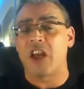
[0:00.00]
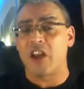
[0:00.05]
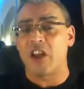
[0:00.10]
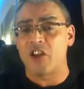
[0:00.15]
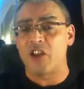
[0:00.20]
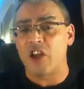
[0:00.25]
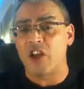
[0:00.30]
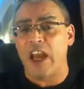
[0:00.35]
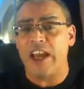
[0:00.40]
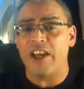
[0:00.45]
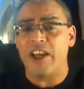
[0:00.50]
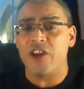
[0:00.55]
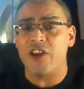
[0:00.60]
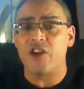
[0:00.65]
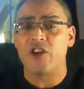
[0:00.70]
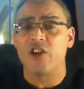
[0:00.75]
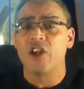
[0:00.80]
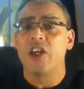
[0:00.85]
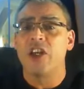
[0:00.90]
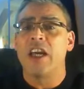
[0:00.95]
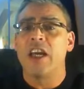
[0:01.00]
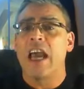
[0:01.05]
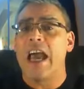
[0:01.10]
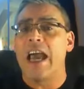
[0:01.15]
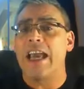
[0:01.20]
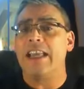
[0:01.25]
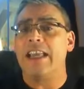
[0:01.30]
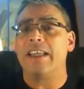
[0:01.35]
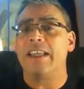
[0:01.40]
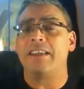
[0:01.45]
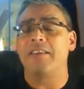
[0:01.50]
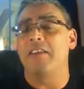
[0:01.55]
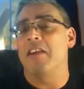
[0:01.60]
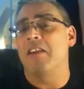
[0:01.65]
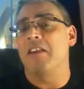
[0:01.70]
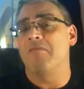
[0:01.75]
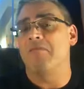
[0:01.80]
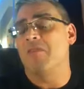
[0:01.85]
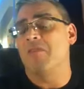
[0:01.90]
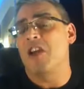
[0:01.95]
change and
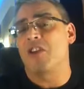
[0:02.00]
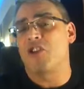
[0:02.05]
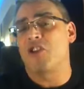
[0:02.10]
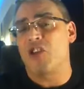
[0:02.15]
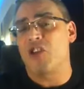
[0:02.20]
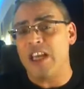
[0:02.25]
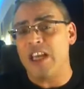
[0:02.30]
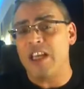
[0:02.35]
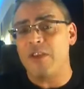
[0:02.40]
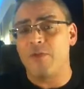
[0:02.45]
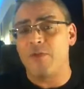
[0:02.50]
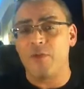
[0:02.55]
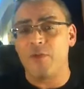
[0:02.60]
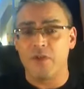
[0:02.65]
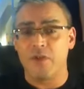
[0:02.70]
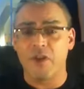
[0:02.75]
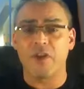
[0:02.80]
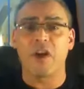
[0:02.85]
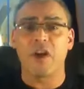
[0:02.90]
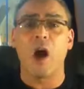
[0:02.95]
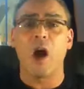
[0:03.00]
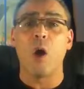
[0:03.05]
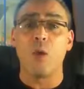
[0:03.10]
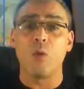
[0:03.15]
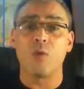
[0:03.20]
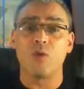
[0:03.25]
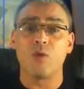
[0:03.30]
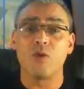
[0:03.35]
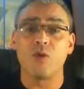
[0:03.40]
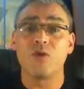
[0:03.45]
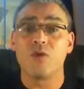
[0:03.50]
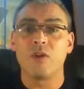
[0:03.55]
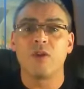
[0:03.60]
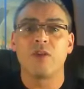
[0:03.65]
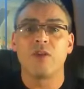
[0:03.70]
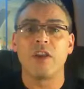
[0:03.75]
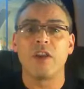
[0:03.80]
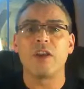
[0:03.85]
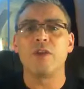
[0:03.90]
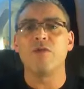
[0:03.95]
achieve the goals
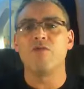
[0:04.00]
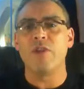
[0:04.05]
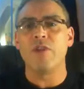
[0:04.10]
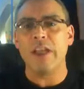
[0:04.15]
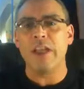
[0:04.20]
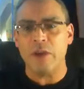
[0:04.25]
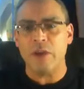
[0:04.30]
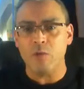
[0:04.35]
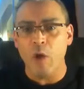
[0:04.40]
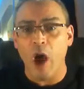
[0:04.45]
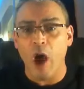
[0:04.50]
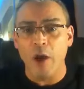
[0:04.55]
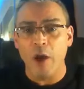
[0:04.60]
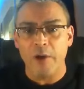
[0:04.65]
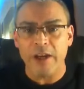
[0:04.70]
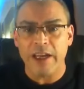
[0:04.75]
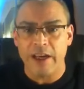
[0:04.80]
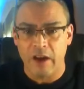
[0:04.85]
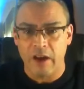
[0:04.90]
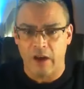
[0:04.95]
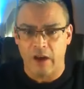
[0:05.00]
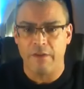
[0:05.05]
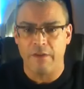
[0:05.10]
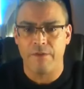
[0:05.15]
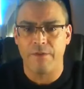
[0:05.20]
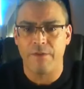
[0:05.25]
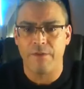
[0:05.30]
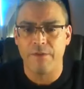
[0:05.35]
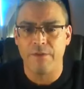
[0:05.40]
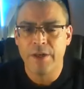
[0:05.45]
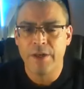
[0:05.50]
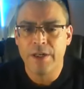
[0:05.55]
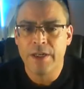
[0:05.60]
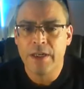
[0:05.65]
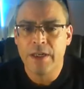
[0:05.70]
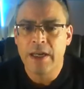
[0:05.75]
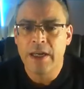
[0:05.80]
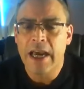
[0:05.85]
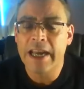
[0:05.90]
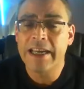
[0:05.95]
that you really want in life.
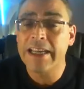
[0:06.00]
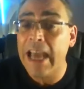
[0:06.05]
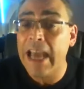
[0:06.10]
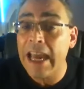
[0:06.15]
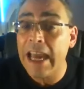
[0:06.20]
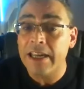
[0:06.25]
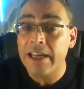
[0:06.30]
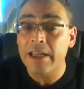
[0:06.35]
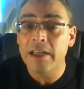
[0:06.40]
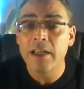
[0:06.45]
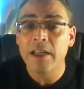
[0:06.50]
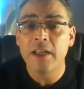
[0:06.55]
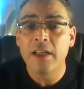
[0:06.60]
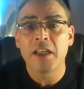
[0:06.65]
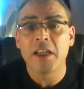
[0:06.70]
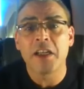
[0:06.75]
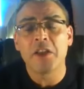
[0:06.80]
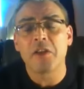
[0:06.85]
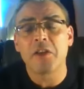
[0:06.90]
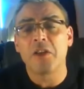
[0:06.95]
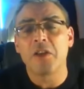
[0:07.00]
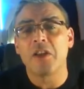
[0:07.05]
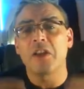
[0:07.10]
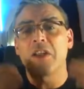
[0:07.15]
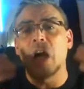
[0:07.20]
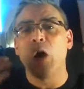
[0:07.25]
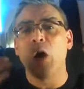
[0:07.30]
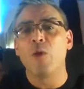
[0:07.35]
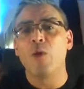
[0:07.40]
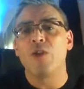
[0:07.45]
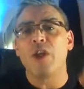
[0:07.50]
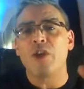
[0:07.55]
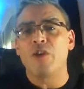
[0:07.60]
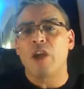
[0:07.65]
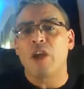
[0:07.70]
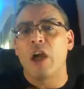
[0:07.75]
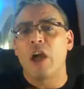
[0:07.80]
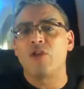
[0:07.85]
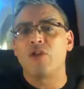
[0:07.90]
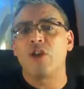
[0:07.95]
And again, the goal that you
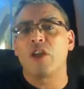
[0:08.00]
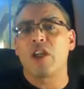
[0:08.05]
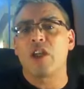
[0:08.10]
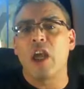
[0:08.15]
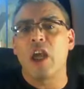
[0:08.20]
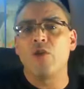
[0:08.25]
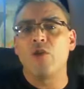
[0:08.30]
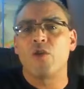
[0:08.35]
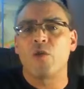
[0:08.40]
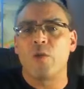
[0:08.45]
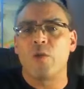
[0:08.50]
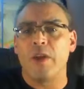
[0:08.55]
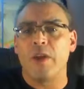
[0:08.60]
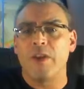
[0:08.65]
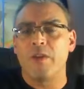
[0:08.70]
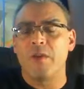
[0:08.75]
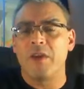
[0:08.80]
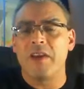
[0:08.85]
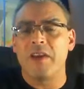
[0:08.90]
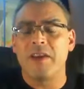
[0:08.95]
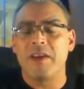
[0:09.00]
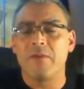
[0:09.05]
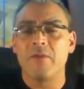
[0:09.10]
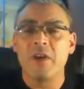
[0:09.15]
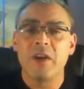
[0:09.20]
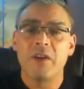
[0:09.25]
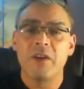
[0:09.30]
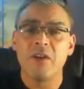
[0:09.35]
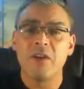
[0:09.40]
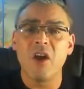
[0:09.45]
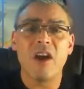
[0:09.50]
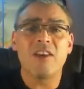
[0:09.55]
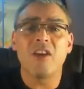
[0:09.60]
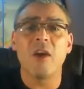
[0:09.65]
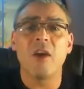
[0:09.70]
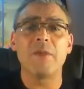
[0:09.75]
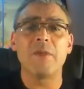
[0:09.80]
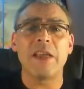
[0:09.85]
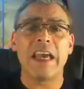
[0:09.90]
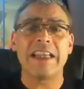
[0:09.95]
go to the coach with, 9
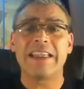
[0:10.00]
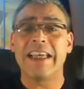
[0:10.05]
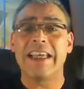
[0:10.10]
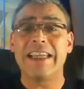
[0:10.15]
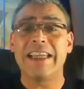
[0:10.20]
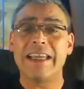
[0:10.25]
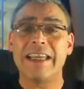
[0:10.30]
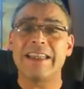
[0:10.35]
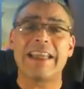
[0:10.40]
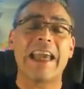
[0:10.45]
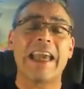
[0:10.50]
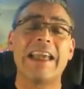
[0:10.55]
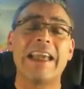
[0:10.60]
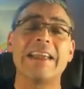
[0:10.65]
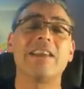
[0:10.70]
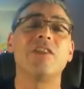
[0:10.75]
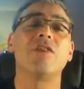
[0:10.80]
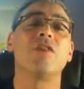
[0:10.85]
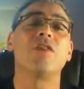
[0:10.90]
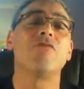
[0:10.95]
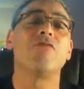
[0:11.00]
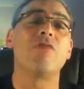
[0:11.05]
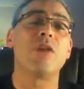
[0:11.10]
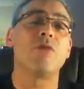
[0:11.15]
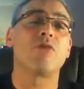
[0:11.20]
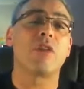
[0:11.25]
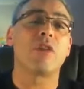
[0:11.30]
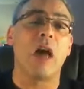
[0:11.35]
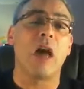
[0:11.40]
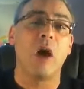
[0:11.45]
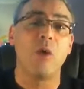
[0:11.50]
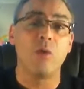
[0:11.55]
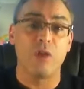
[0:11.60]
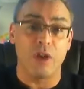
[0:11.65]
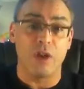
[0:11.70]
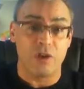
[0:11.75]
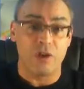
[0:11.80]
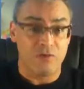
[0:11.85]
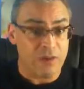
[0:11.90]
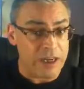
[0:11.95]
times out of 10, that isn't the real goal
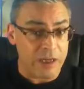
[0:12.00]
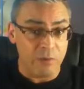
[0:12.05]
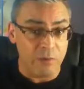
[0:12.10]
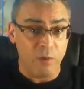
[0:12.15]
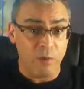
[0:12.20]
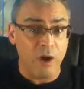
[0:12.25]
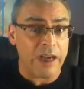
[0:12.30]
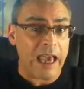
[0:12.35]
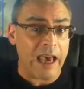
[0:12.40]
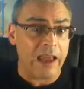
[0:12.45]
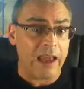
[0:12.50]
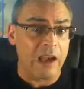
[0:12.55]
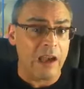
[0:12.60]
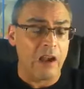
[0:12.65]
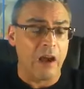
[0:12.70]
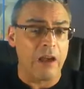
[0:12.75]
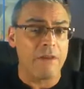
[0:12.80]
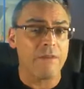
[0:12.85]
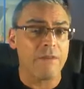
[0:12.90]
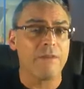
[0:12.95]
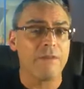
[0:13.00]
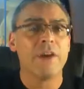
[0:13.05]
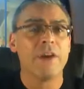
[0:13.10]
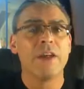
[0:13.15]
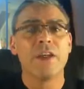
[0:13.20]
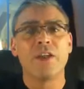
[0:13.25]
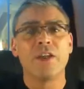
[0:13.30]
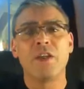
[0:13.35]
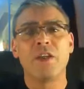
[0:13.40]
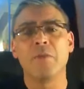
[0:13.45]
that you really want out of life. you